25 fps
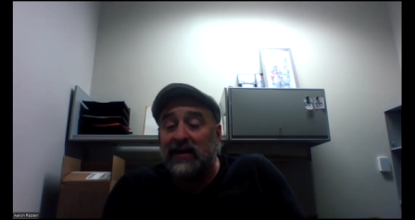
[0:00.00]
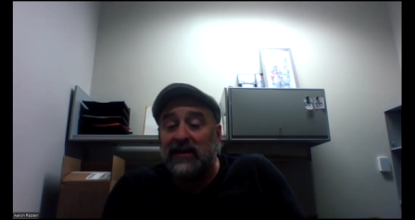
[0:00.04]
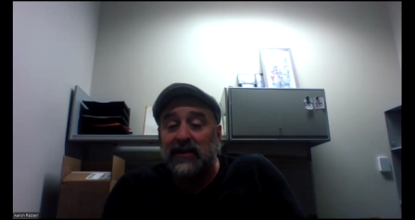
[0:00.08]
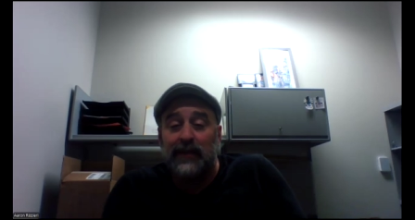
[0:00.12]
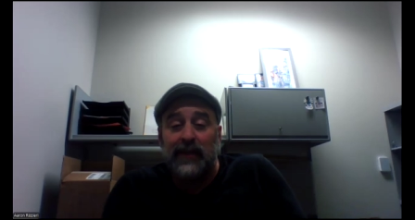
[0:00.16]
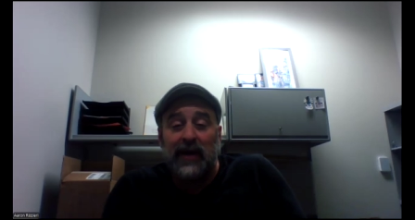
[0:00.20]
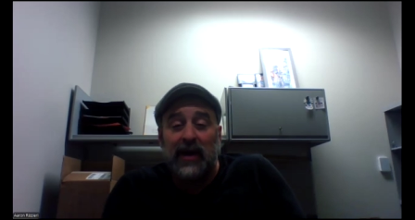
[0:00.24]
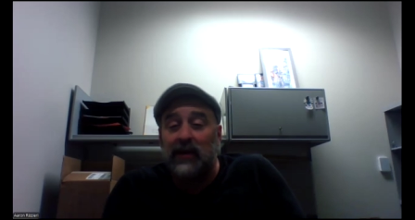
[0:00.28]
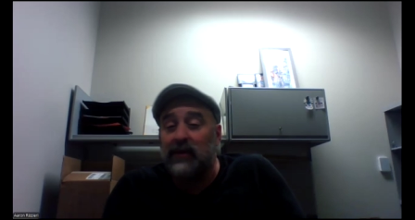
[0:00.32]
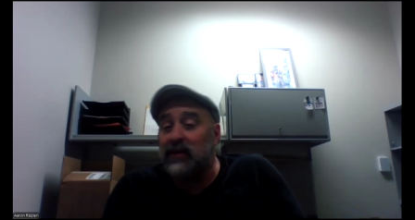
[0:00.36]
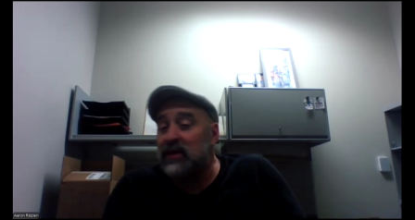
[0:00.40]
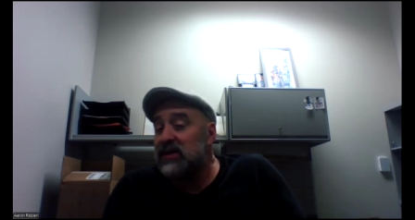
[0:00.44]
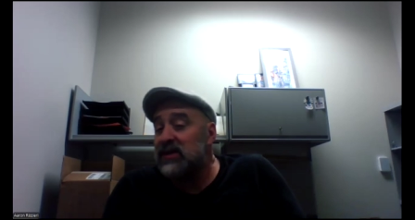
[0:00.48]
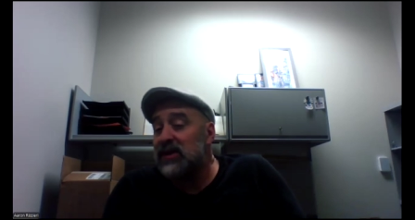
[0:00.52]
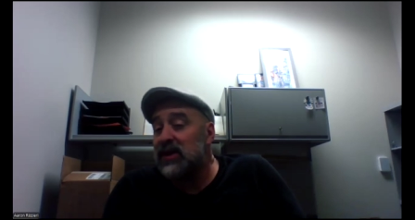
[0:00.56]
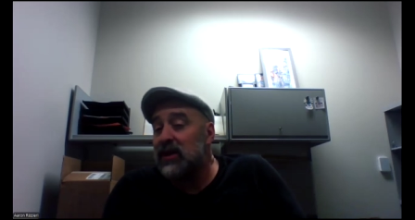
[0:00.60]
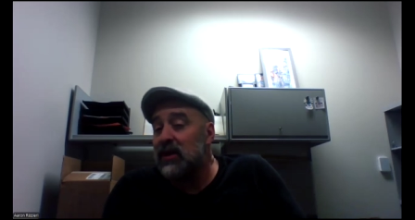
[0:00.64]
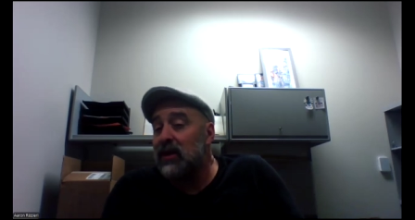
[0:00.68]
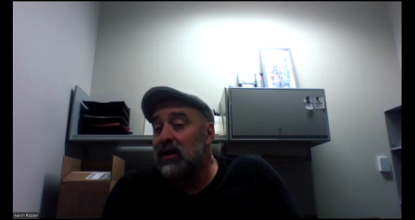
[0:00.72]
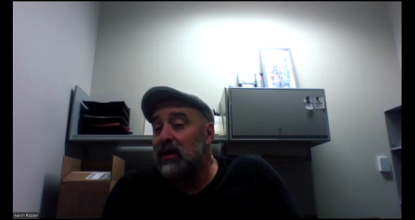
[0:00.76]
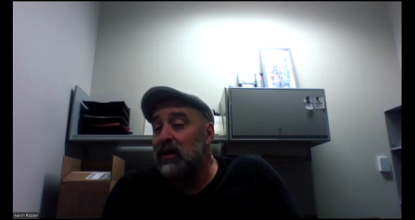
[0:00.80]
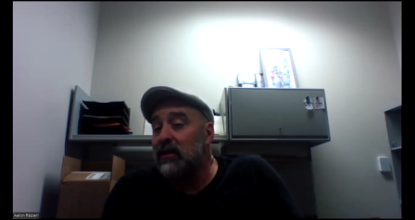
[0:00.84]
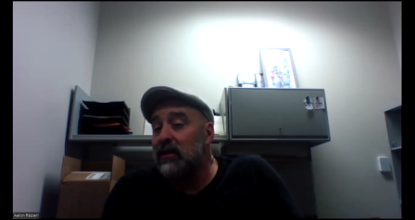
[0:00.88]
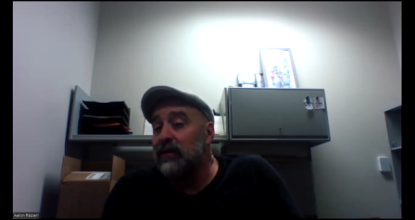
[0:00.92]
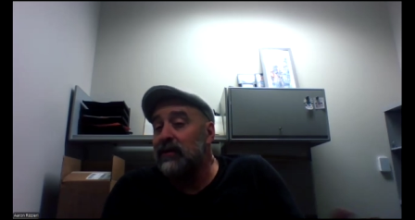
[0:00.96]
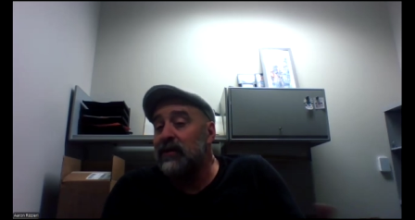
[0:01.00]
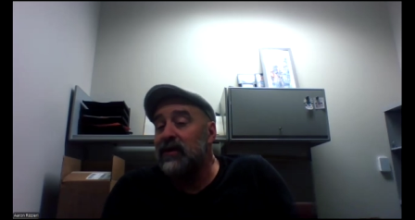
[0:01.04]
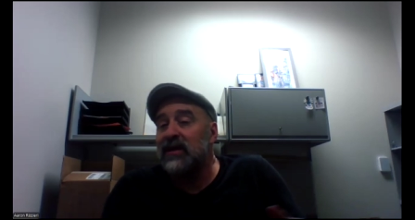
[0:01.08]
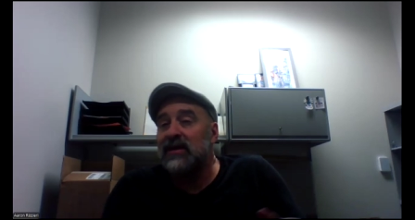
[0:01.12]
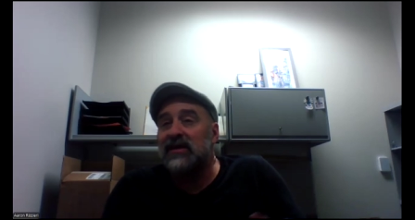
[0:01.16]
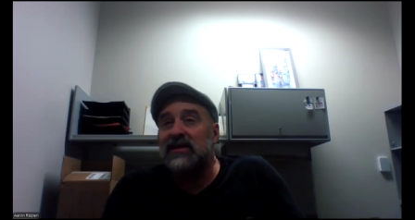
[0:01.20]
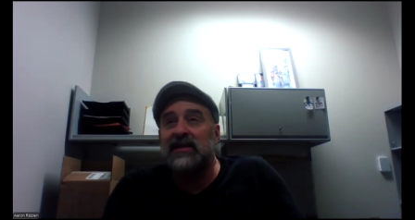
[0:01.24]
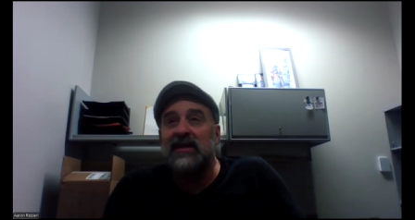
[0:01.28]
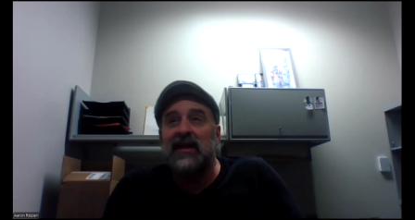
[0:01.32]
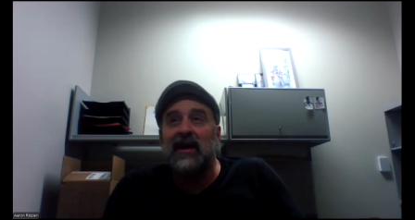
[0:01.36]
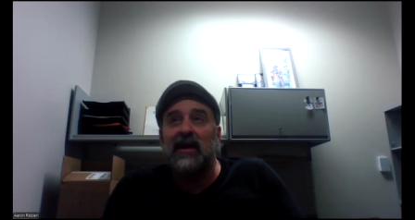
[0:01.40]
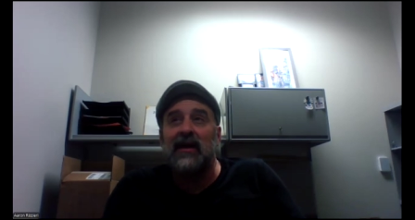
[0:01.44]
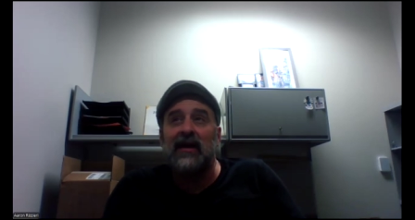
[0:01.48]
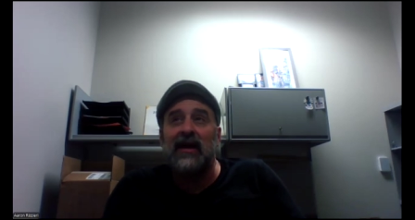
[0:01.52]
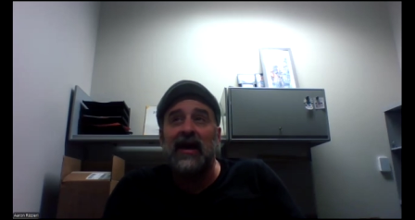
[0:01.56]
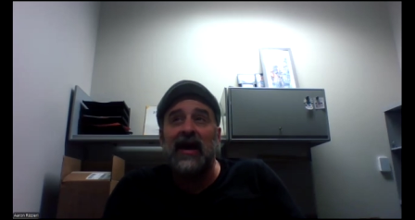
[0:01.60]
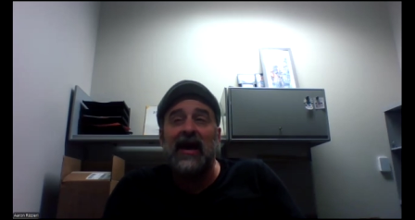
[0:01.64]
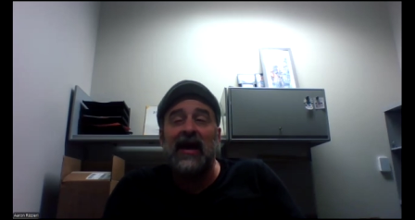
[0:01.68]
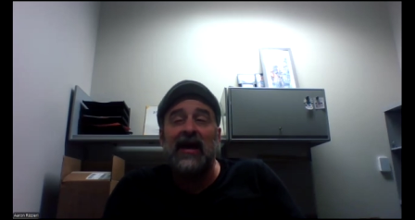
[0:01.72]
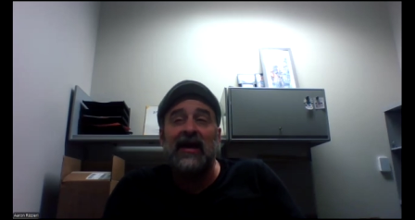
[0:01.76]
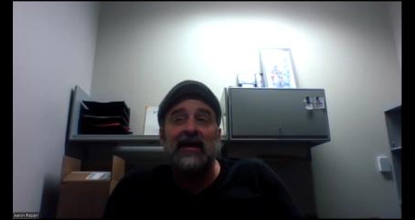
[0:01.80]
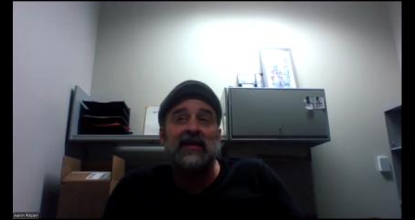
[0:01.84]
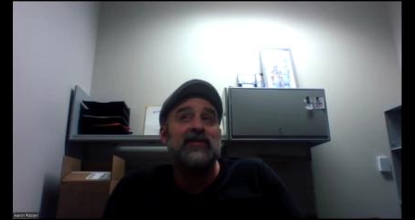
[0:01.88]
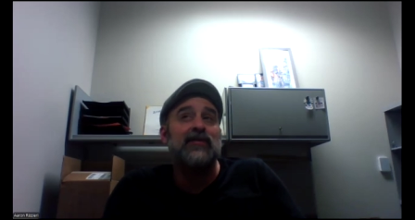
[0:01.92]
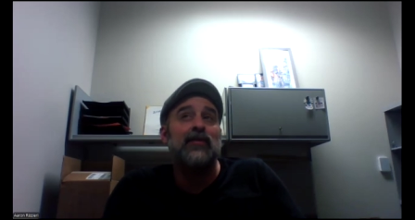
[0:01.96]
It's a bad result, but it's not
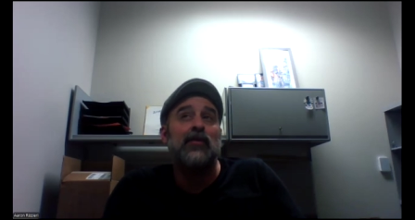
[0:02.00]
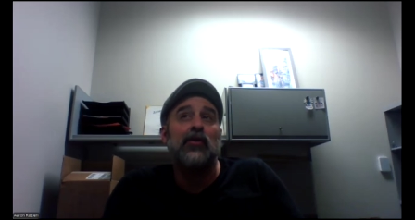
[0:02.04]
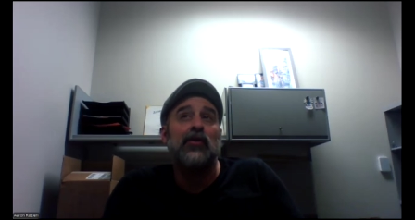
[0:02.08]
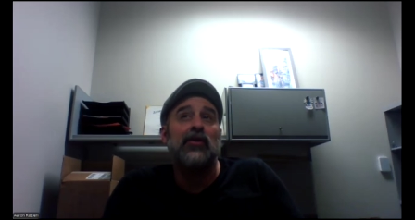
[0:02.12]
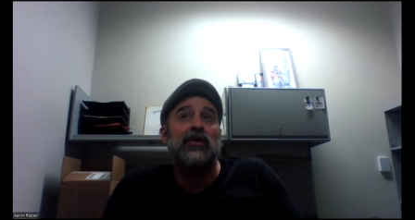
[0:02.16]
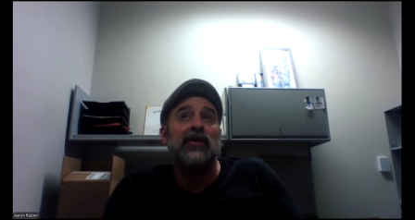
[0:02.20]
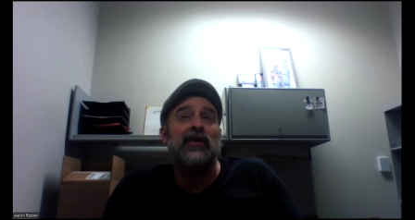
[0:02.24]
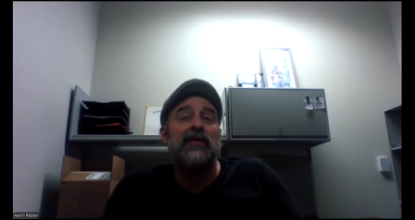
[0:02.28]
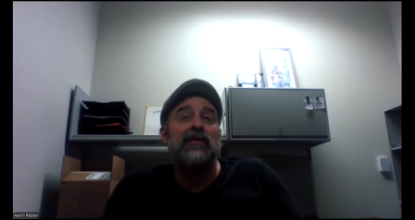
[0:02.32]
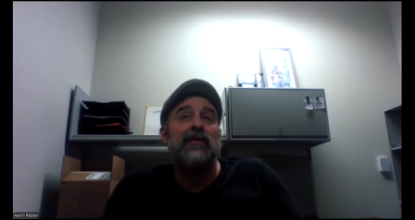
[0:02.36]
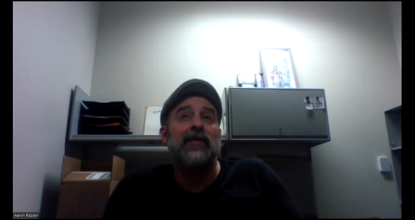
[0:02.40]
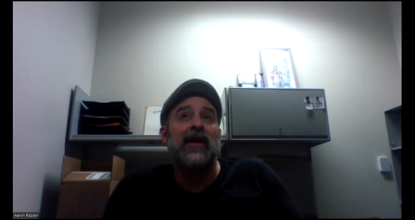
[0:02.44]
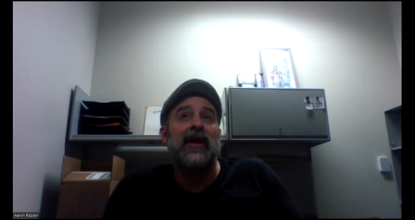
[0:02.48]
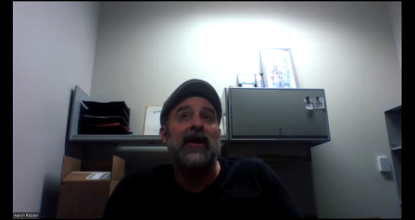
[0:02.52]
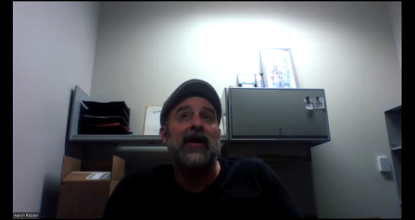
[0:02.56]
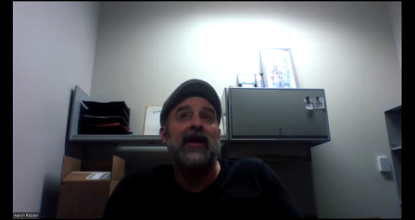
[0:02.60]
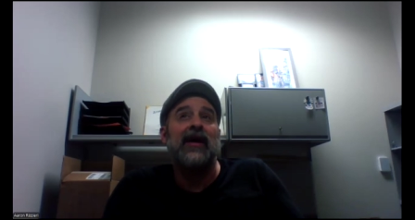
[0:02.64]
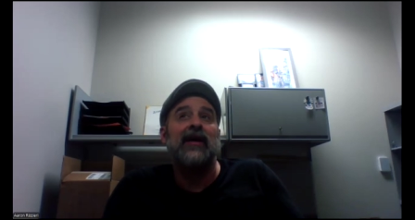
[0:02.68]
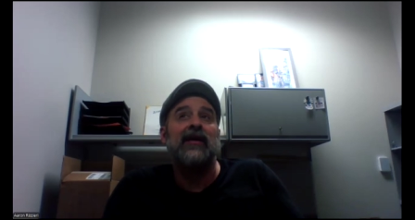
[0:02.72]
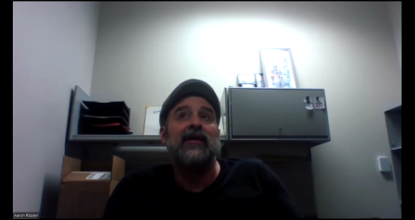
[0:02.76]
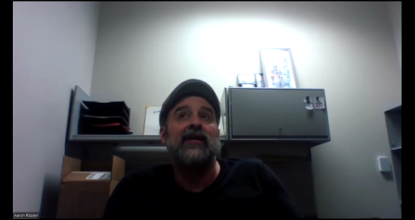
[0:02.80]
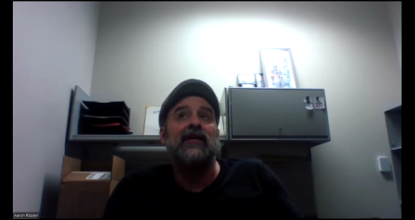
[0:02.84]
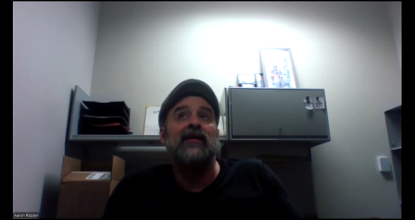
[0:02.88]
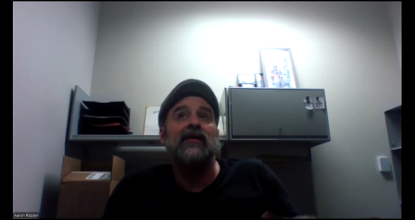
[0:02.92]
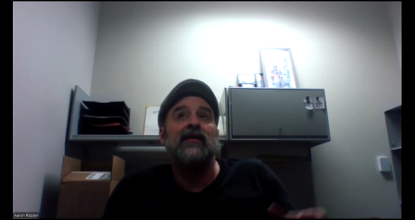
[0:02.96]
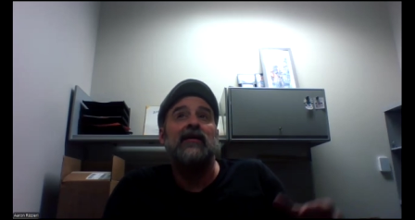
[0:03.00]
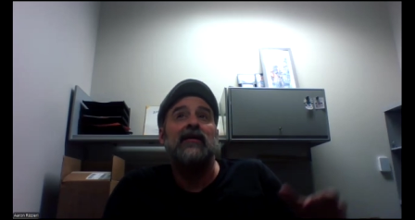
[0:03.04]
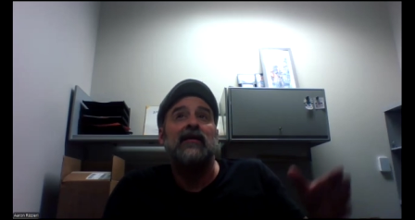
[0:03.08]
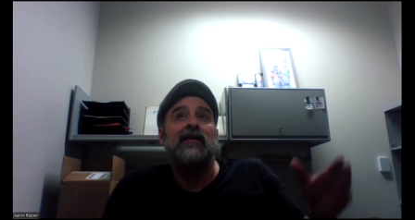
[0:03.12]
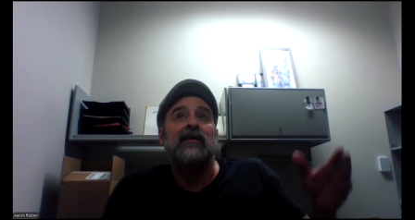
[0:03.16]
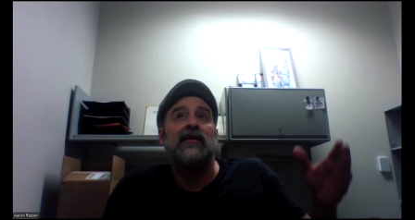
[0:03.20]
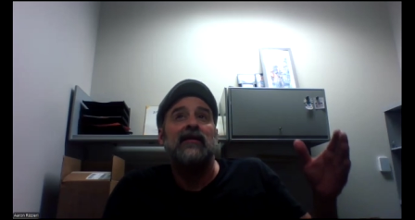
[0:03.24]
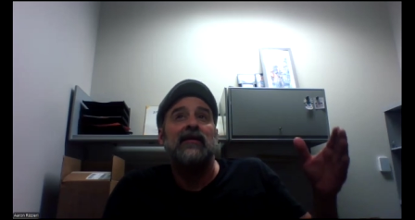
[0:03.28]
as morally bad